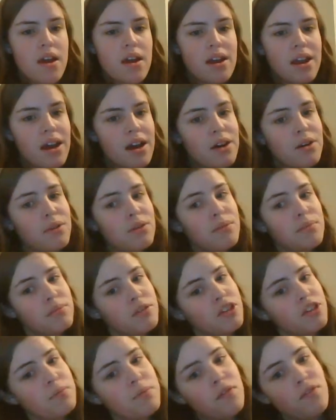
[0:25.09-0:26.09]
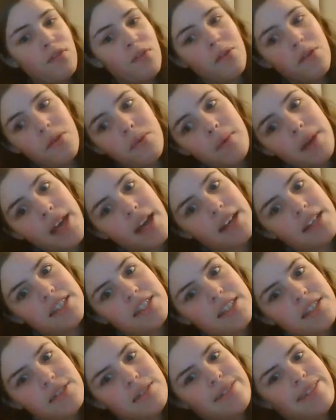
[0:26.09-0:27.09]
Now, just before we
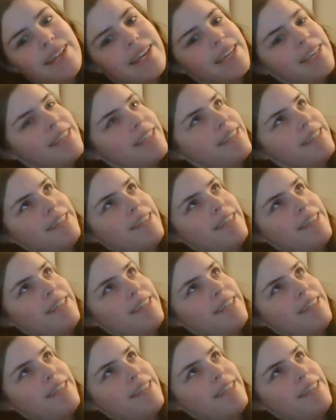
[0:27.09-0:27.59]
actually do, like,